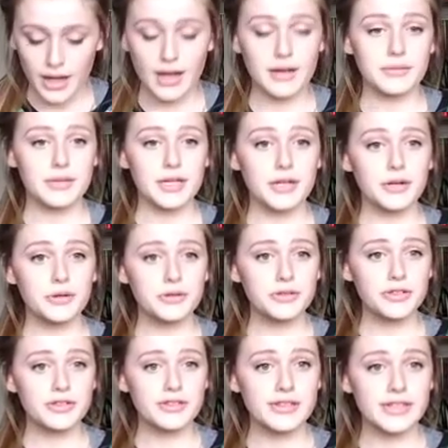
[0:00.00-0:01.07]
It
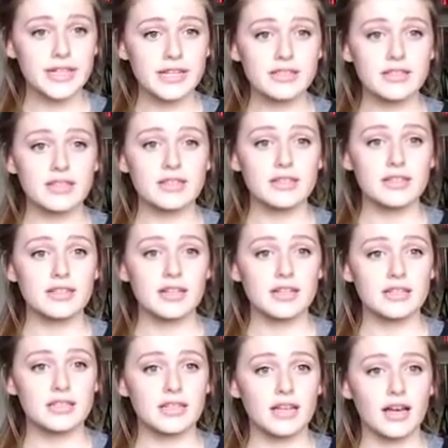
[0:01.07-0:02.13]
also suggested an
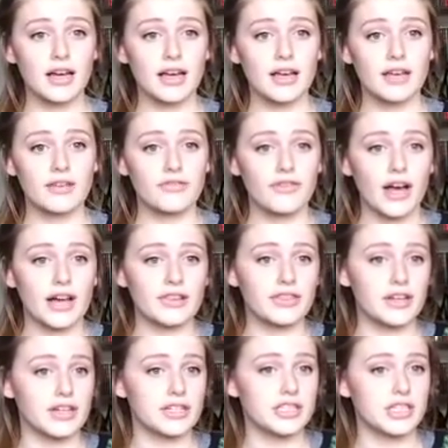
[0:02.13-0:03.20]
underlying fact
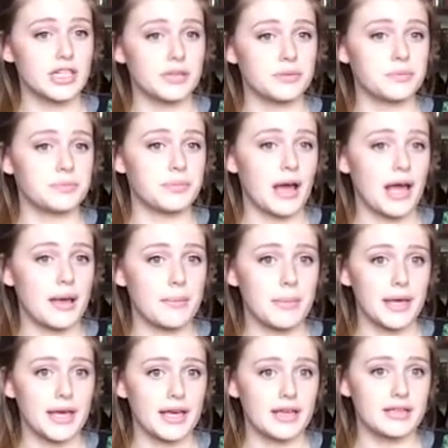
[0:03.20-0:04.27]
that she may
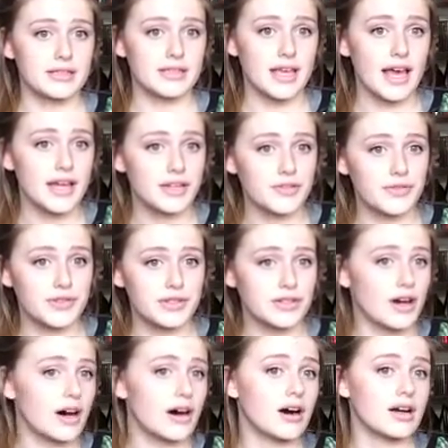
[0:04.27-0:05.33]
be scared of the
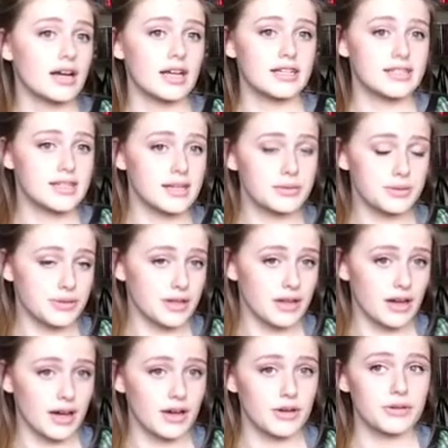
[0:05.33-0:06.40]
dark and sleeps with the
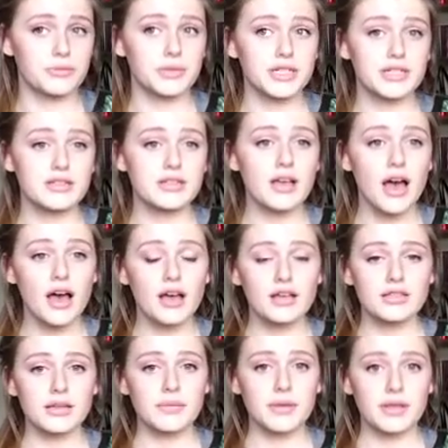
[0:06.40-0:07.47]
light on, which is
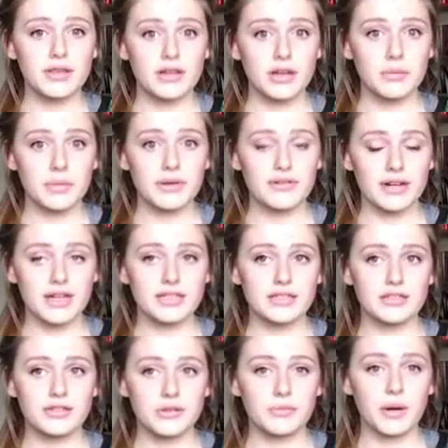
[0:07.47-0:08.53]
something that could be
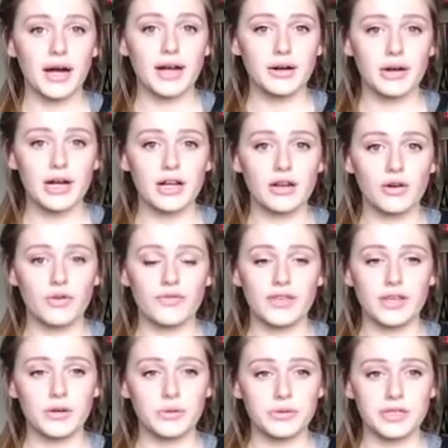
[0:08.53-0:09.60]
related to by quite a lot of
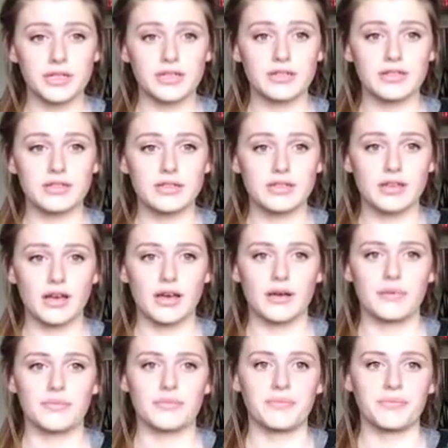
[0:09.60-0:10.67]
the audience
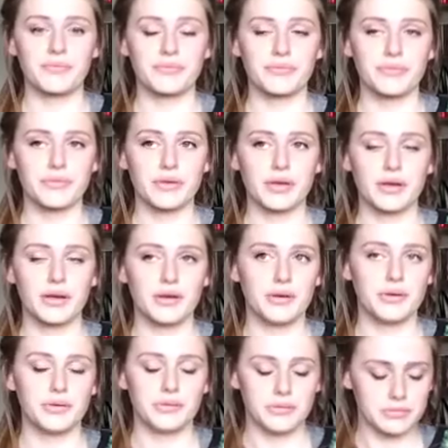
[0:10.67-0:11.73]

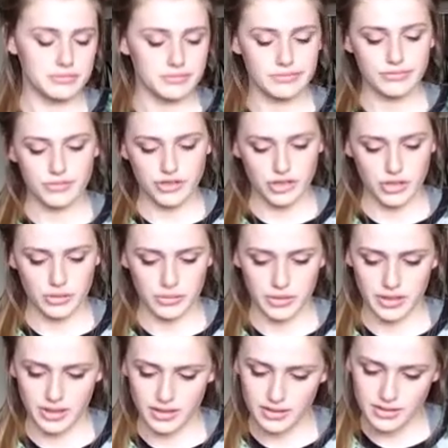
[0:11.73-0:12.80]
who struggle
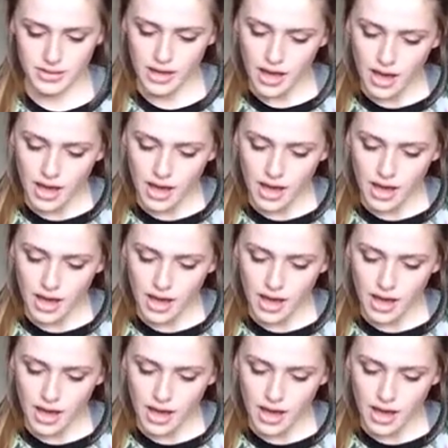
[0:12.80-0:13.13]
with this.